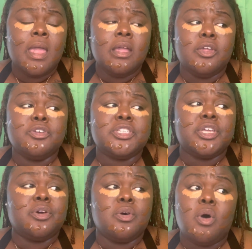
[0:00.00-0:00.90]
You
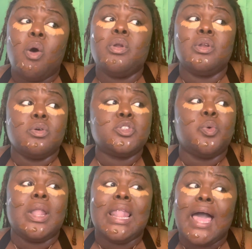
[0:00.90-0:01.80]
still holding on
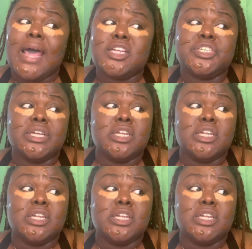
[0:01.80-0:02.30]
to a lot of shit